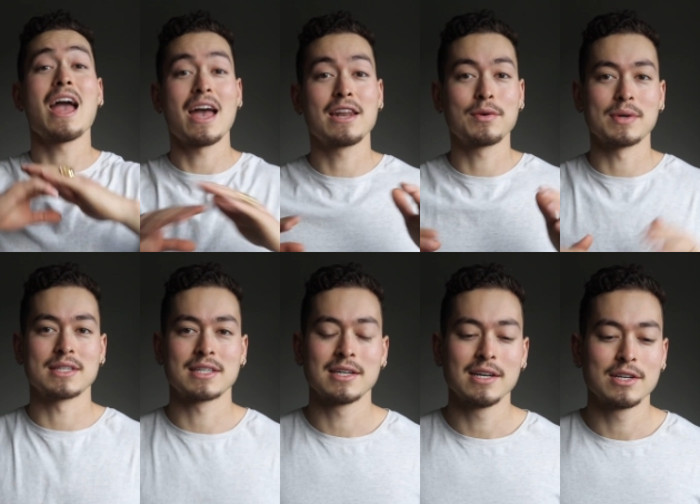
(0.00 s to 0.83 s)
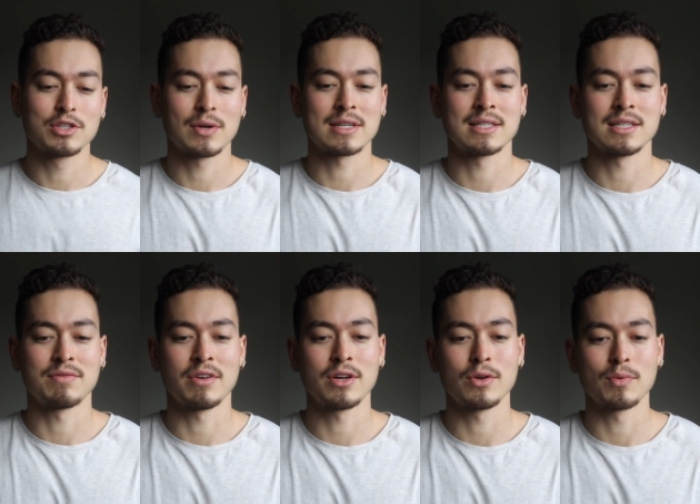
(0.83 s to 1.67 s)
Anyways, so guys, in this
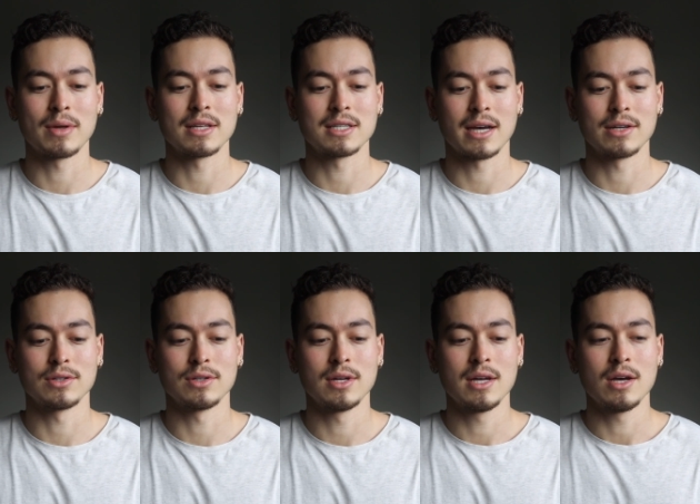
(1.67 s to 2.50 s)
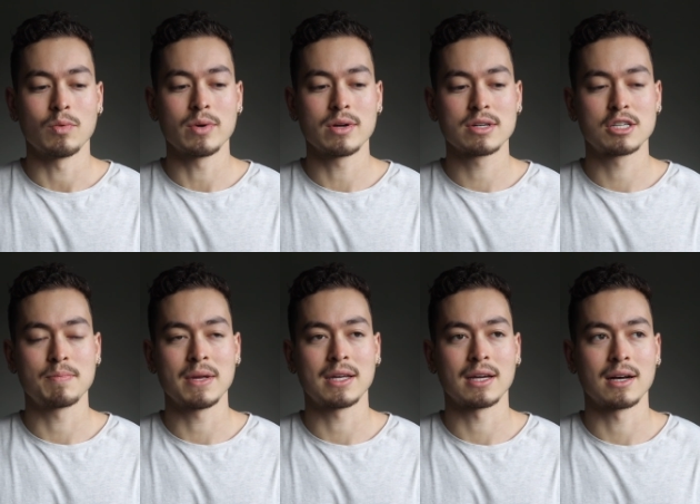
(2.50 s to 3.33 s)
video, you read the title. We are
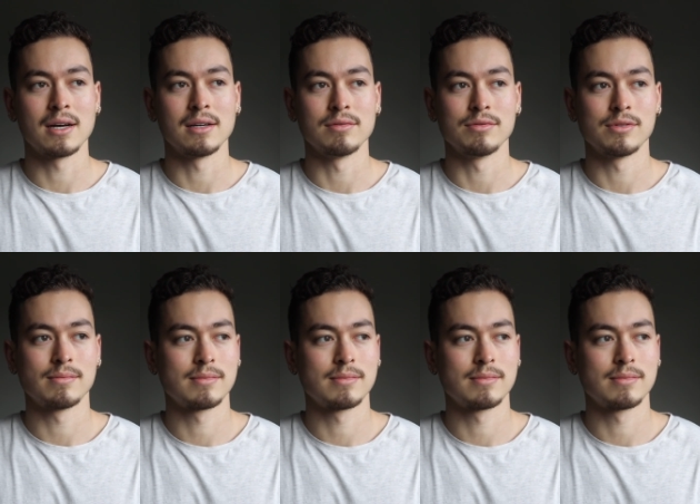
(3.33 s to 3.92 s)
speaking of